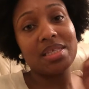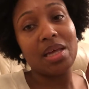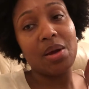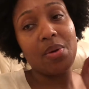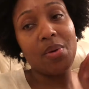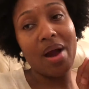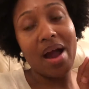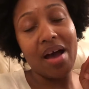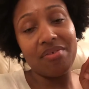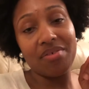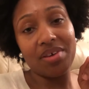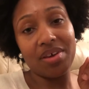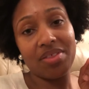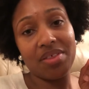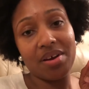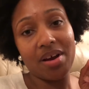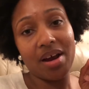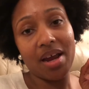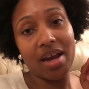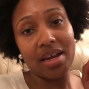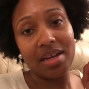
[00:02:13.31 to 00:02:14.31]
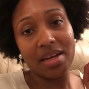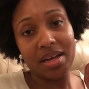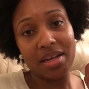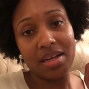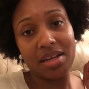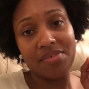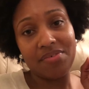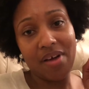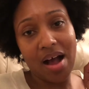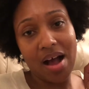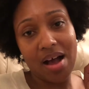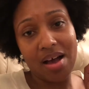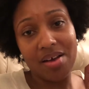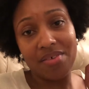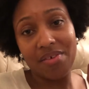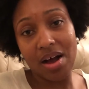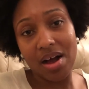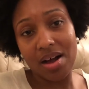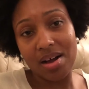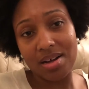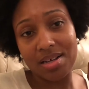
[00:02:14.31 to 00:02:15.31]
they were having their $8.95
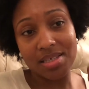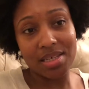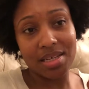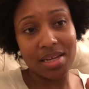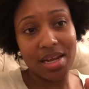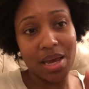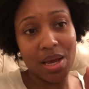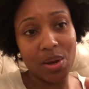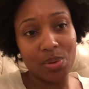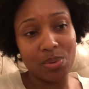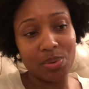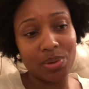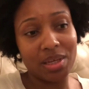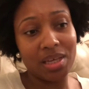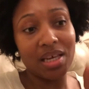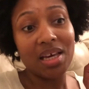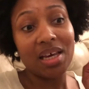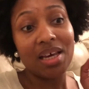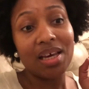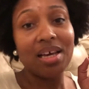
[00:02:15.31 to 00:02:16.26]
uh, today only